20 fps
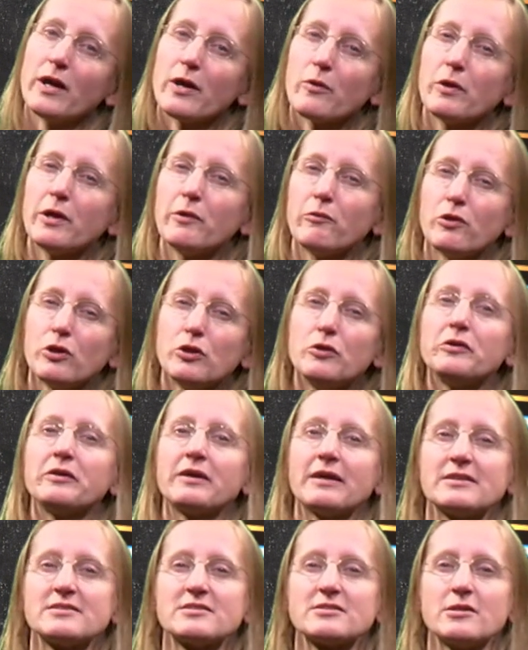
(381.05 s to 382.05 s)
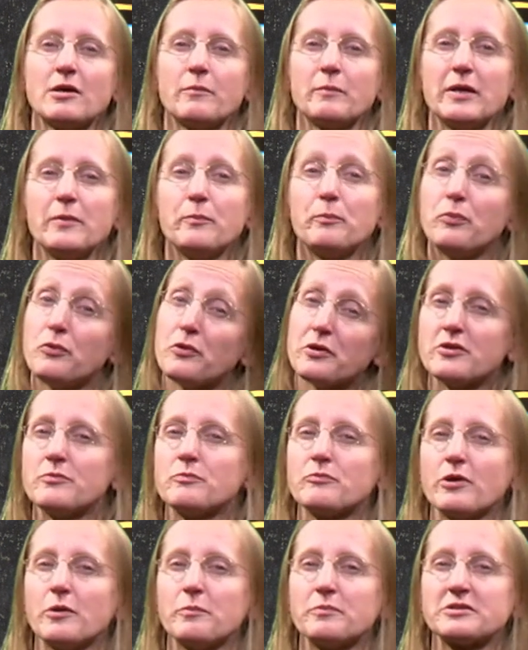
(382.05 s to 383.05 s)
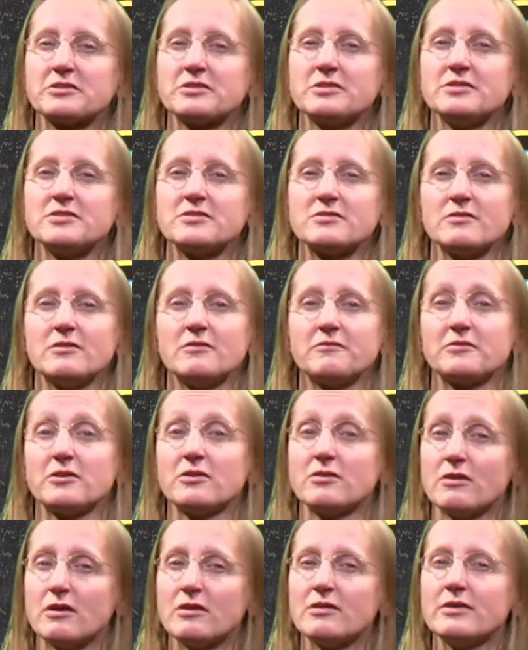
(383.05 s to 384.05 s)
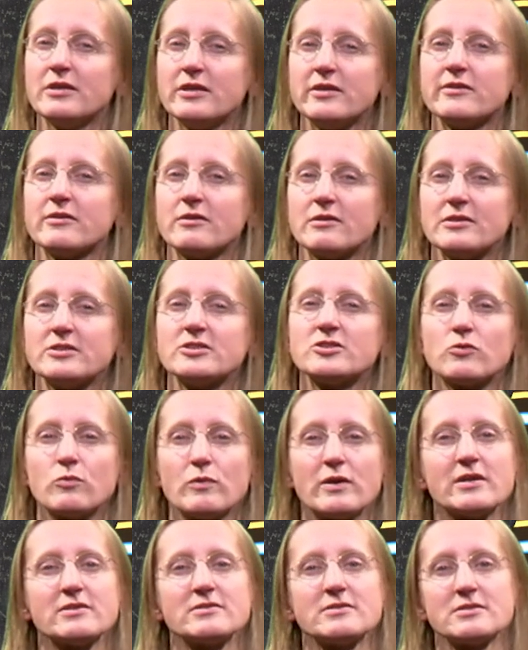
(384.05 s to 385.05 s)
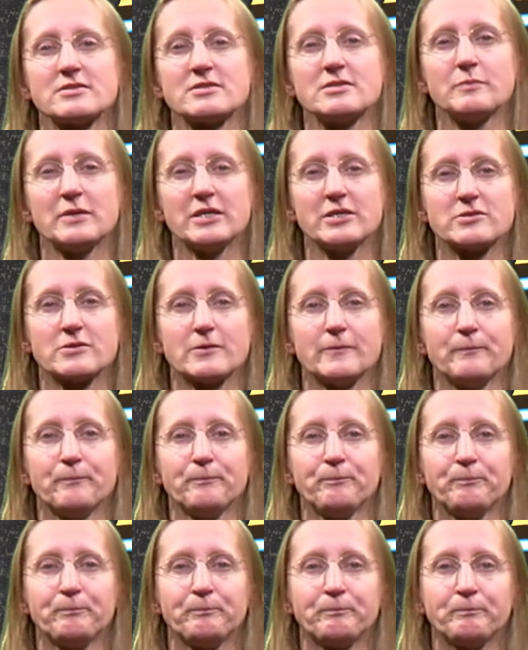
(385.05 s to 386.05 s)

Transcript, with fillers: where we will look at some important properties of the nonlinear least squares estimator.